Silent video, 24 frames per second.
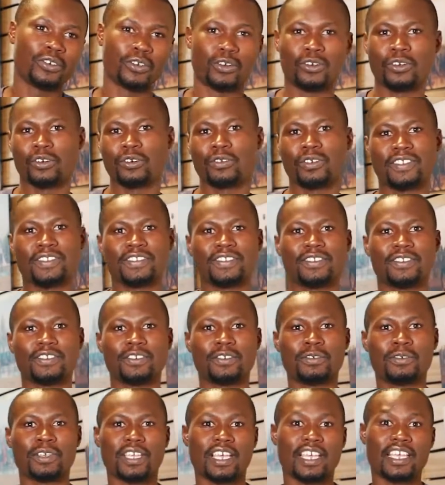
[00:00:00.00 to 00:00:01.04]
always
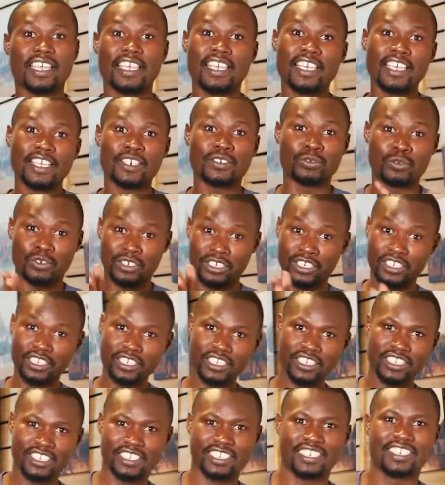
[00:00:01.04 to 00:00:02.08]
know we are here to
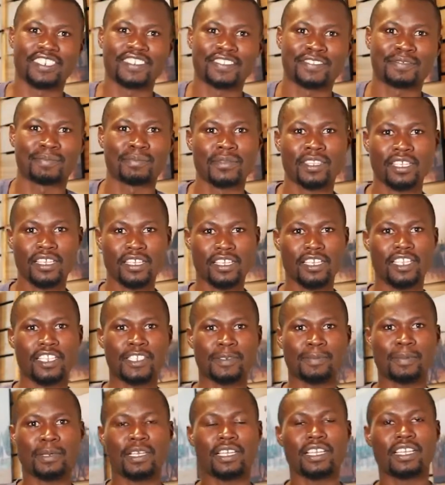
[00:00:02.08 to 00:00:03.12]
teach,
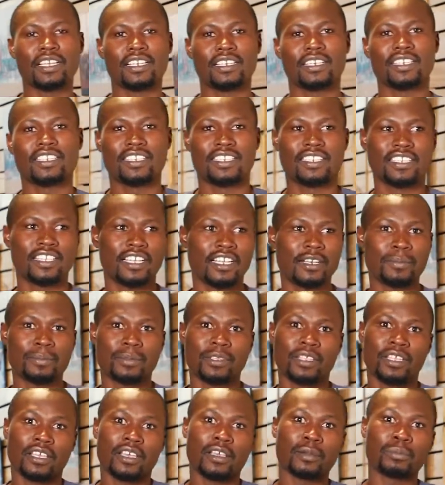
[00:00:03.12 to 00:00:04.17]
inspire, and help the
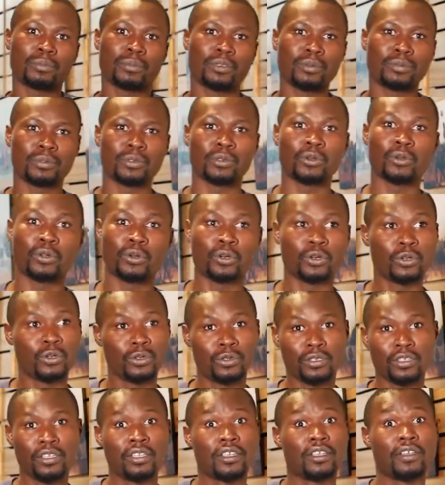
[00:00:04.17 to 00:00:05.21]
young people grow
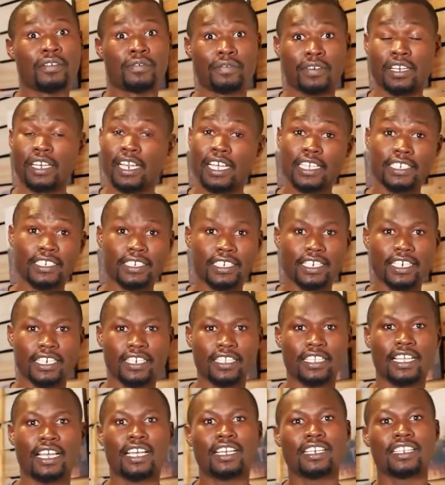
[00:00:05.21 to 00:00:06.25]

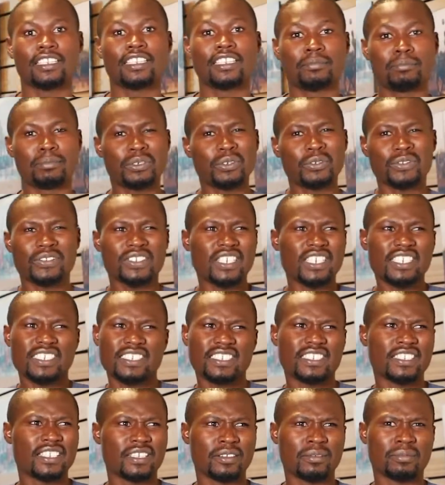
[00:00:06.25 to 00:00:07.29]
financially, and because that's
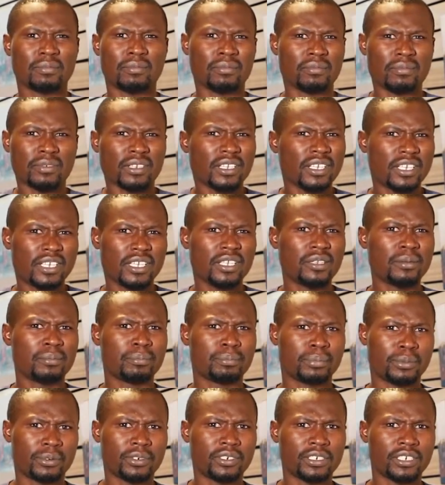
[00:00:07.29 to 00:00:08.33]
the key
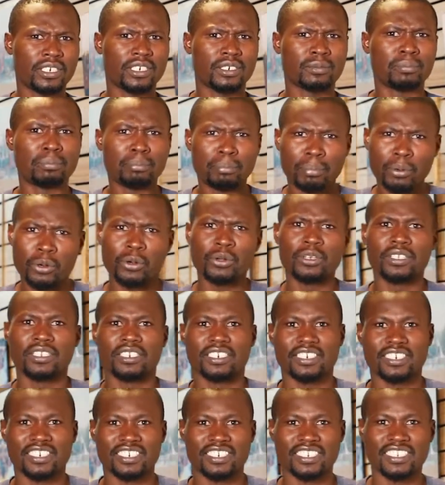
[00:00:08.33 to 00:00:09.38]
important point
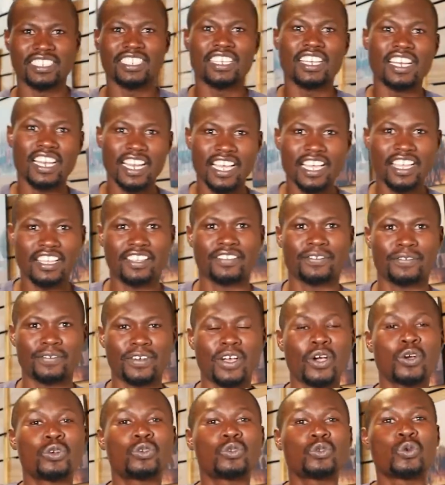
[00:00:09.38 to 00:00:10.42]
in life:
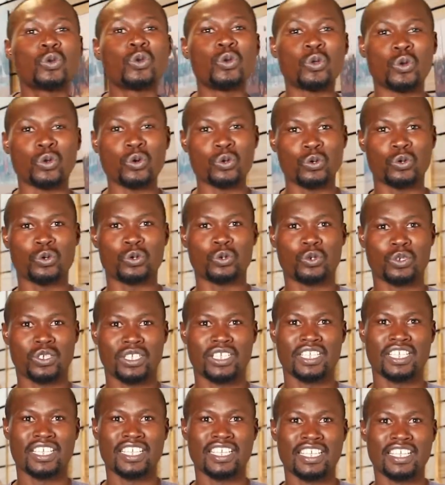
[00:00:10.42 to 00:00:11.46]
how to grow,
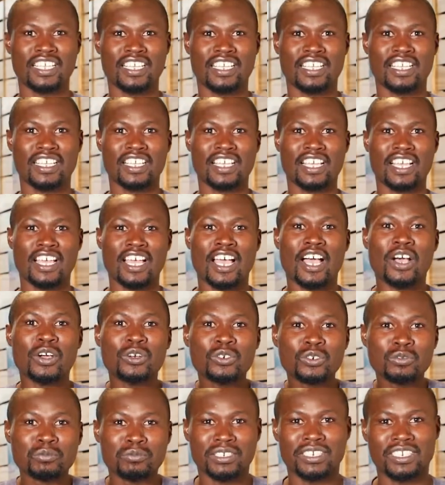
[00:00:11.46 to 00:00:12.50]
how
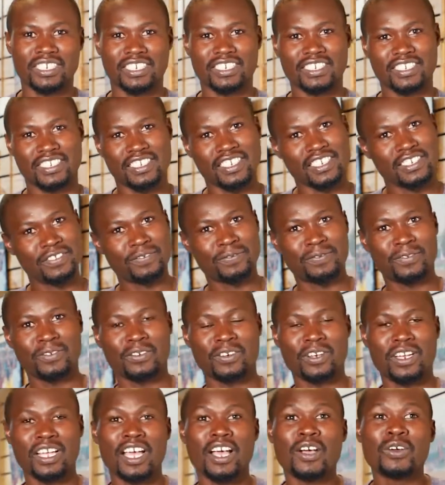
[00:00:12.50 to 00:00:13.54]
to be
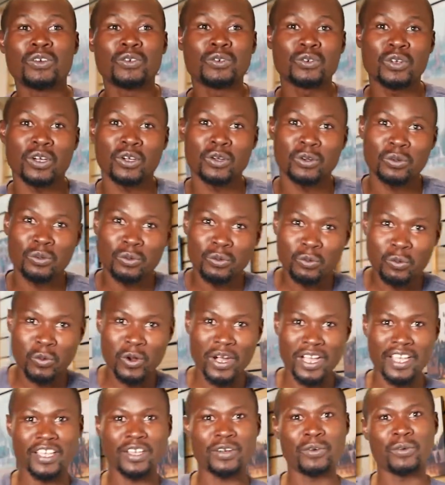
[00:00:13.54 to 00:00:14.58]
successful, how to
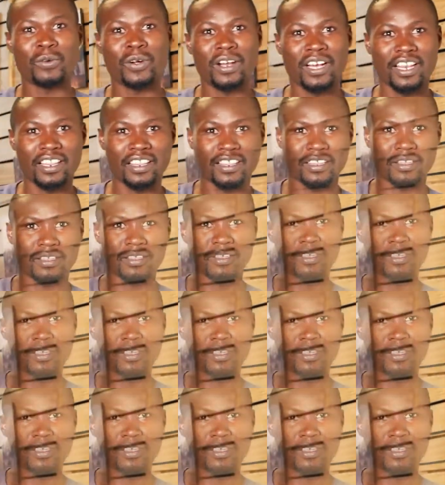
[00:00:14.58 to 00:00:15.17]
acquire wealth.